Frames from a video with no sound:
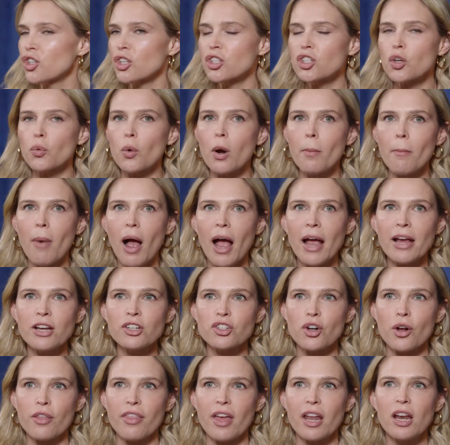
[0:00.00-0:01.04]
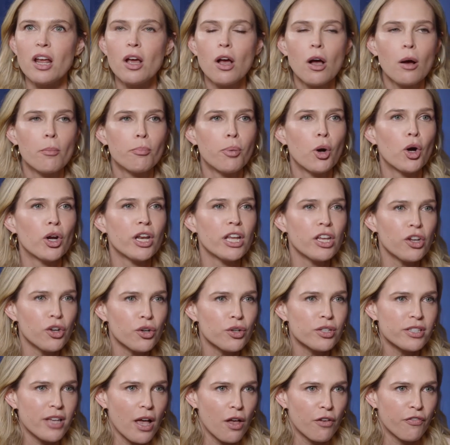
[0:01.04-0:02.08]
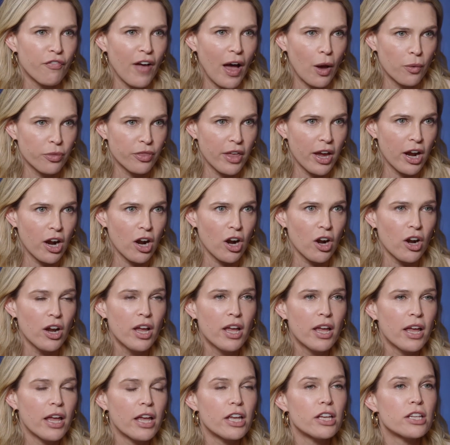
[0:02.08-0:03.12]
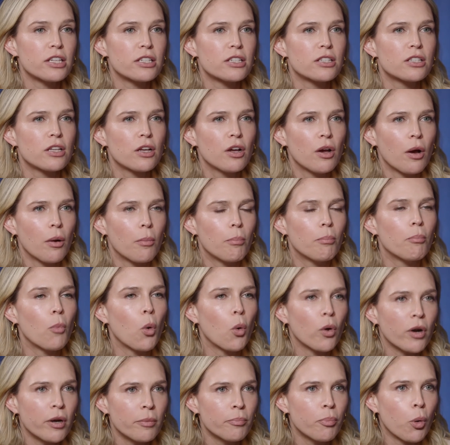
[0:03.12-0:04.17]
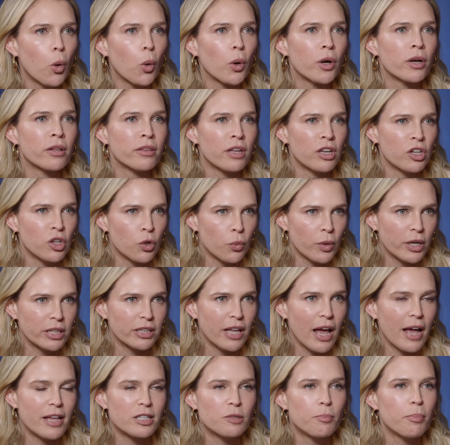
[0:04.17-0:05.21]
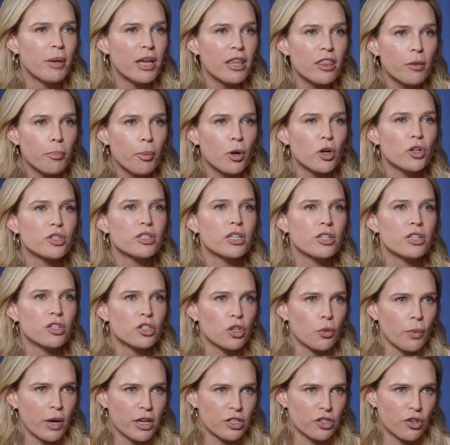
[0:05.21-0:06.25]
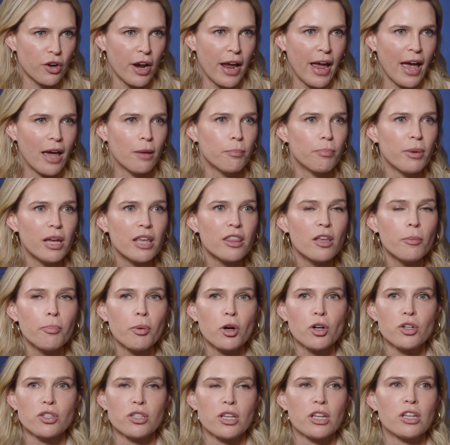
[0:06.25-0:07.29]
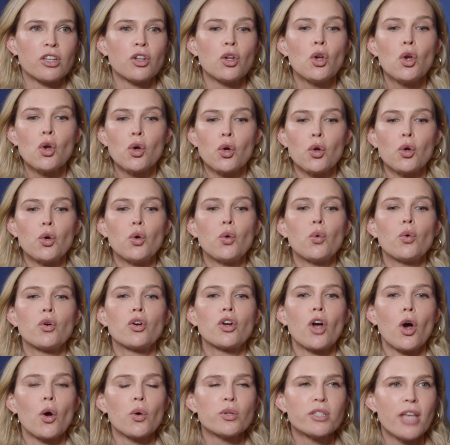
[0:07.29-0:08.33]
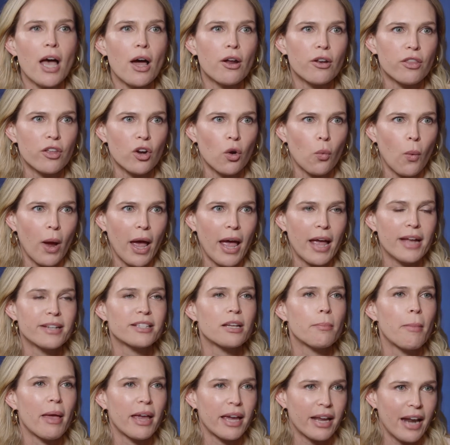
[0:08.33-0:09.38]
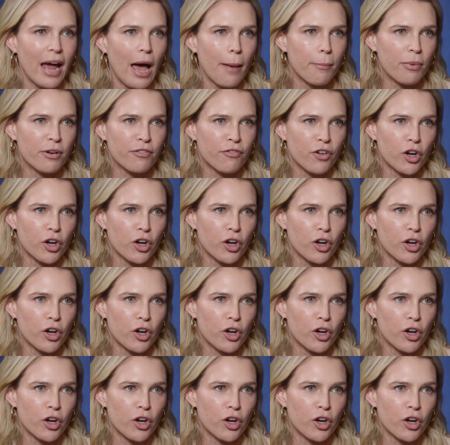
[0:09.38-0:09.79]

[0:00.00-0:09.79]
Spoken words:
just a reminder that putting yourself out there is more important than you realize. Be the person to raise your hand. Be the person who goes out of their way to make it happen for